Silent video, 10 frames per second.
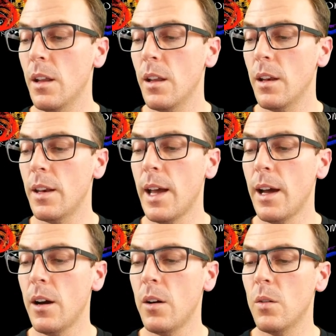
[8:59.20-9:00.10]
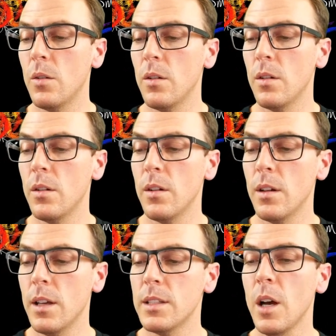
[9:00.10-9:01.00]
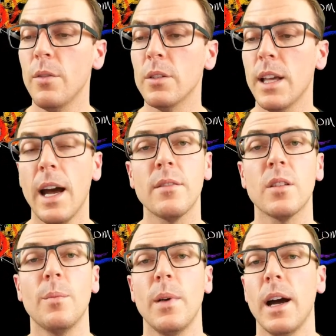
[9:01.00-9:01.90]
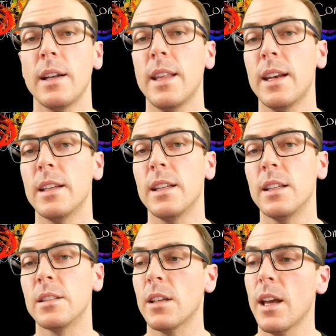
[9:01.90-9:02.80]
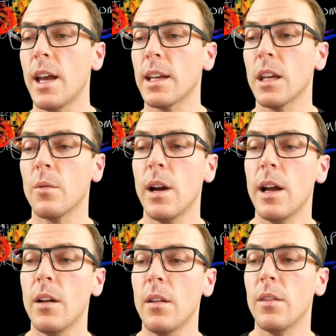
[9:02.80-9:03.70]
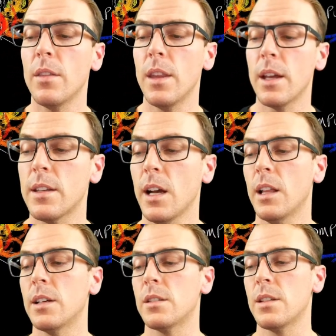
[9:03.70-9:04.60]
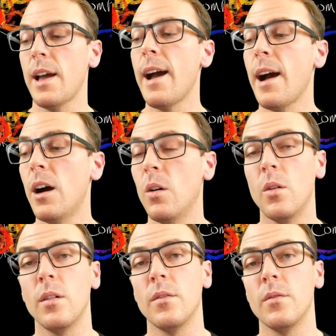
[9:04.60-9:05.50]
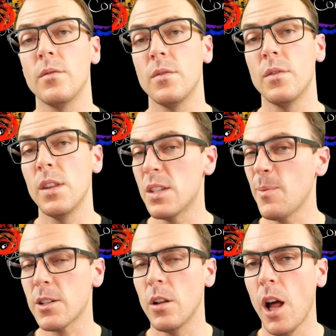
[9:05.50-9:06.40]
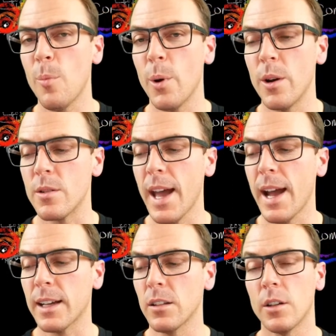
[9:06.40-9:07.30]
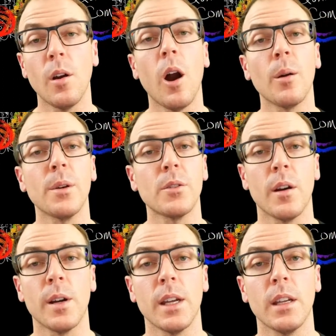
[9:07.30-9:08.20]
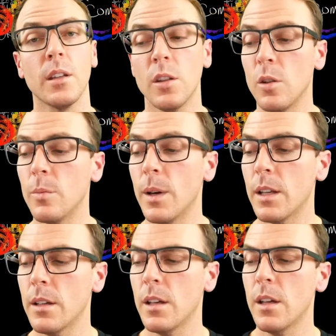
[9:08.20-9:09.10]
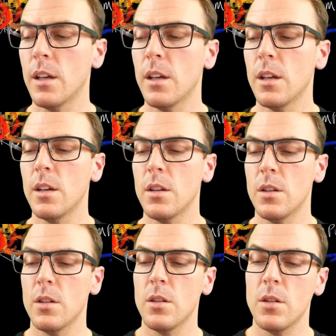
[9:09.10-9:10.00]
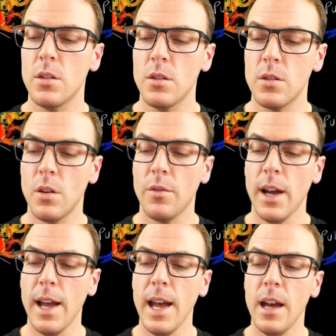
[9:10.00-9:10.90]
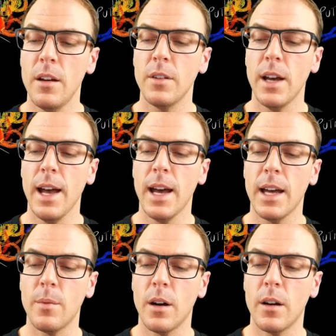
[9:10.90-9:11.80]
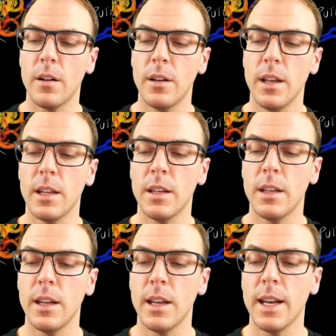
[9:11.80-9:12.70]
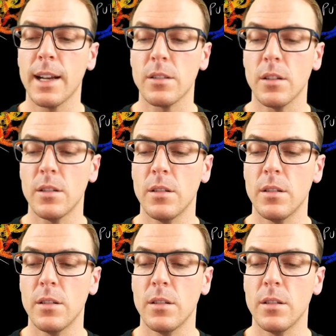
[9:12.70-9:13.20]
Now, it's helpful to have some identities hanging around that us how these special operators act on an arbitrary qubit. So if I have a Hadamard and it acts on